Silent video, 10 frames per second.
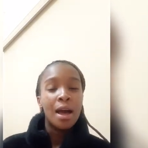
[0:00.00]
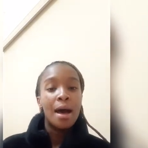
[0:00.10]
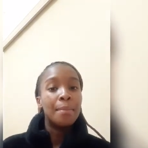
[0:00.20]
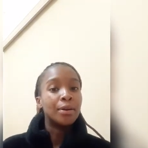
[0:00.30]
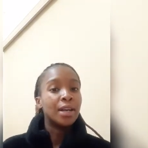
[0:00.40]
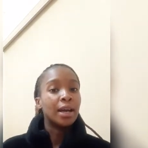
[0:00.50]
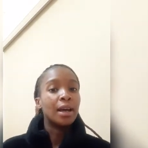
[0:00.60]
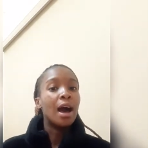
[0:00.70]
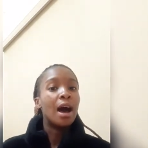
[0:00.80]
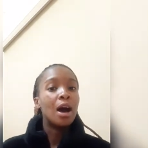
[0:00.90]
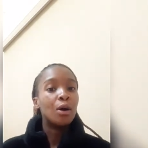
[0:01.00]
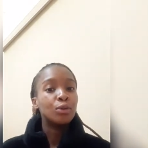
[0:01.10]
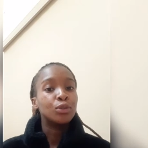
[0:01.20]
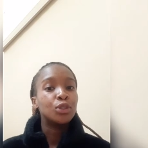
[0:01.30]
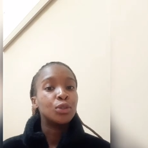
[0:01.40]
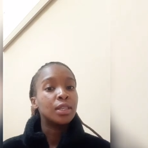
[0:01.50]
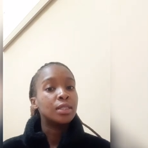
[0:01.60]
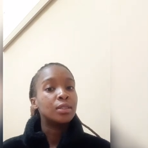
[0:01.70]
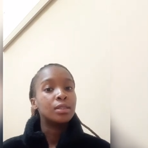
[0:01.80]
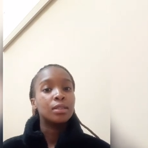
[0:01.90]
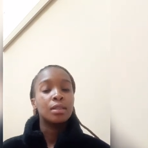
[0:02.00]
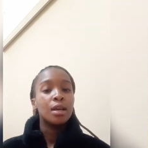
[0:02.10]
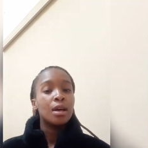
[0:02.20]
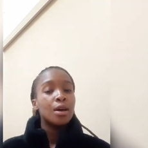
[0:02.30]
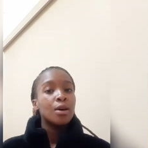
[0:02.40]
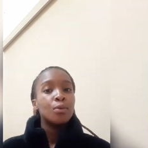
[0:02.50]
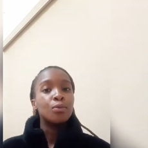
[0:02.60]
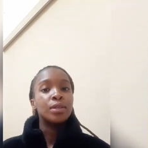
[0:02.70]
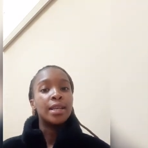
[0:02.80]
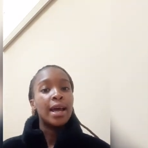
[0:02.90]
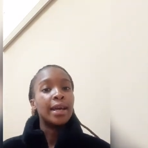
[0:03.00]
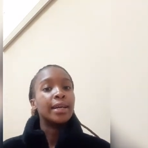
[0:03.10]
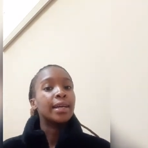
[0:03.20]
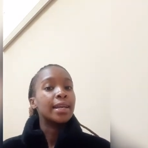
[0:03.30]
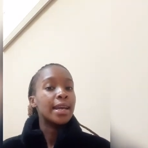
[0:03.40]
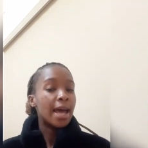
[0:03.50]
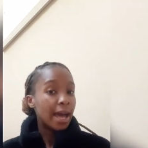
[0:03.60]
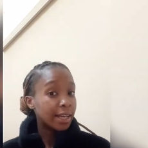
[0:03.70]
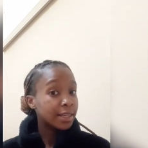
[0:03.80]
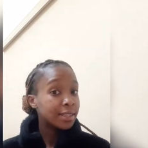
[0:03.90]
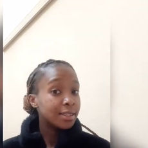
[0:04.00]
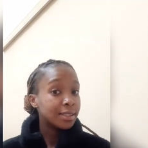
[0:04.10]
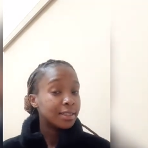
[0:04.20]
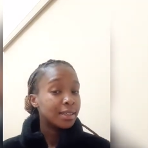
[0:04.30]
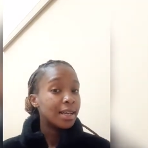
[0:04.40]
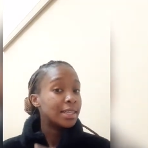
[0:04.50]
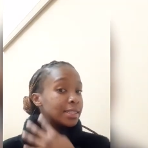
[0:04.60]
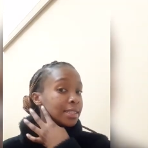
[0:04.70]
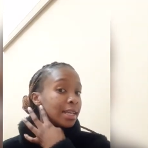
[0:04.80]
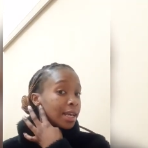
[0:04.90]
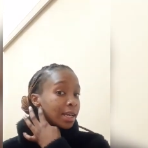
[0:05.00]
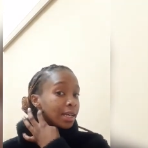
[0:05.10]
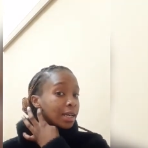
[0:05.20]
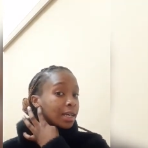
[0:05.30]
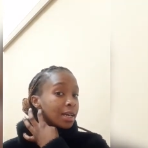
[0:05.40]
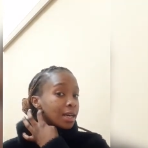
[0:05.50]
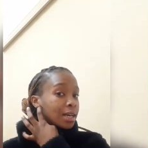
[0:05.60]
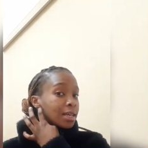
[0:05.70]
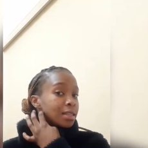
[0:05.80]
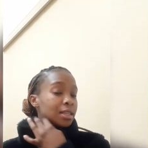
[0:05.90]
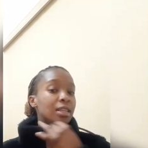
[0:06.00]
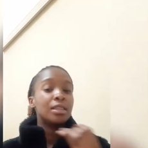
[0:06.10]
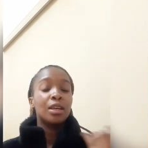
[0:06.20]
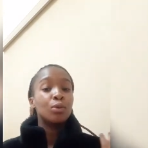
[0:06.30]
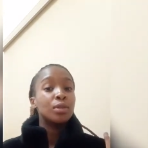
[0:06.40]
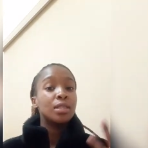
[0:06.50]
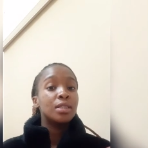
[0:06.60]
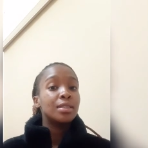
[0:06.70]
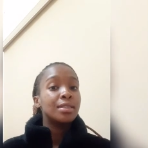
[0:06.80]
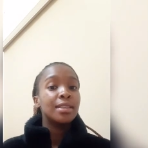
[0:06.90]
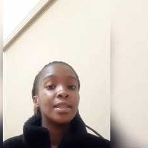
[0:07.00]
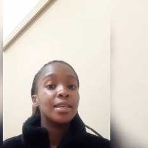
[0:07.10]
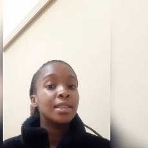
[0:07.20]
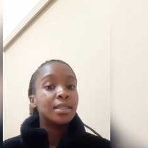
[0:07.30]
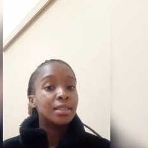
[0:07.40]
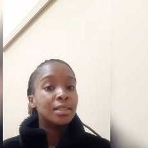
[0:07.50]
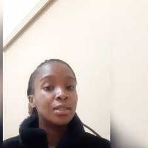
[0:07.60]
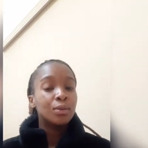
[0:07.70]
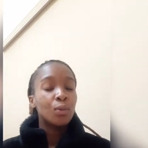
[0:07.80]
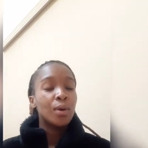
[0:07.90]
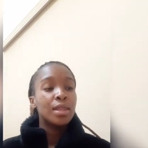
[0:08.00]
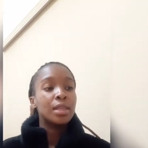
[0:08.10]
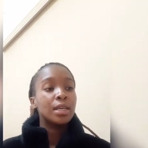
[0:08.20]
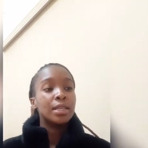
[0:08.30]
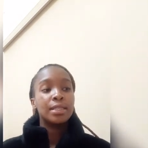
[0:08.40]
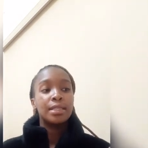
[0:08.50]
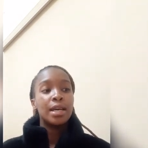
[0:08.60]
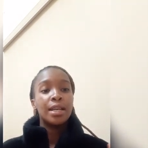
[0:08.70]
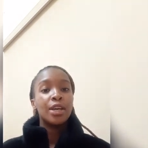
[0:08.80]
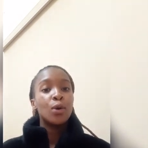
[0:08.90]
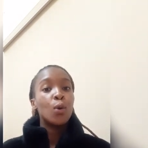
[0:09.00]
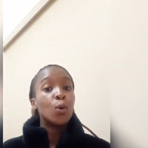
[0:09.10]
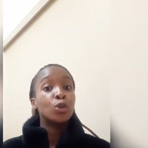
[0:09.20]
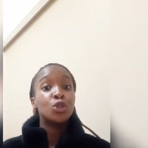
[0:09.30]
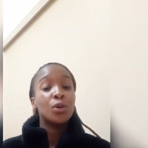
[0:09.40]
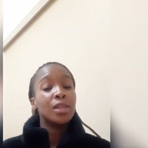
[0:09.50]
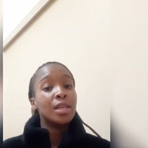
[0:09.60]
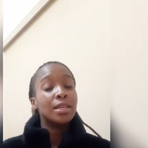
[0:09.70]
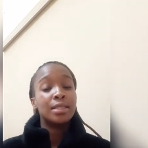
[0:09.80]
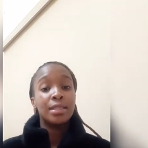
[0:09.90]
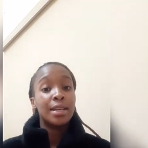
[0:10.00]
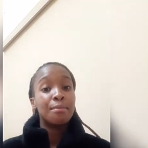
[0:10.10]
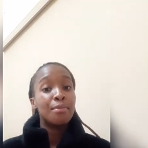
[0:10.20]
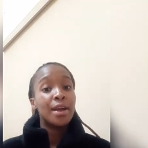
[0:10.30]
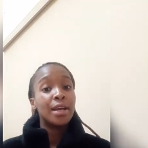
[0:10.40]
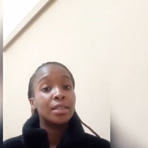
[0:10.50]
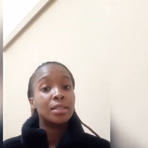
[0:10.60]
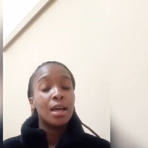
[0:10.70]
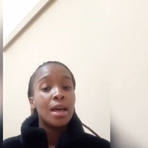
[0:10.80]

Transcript: about like how students would like like a snack that they would eat when they are studying or during their study breaks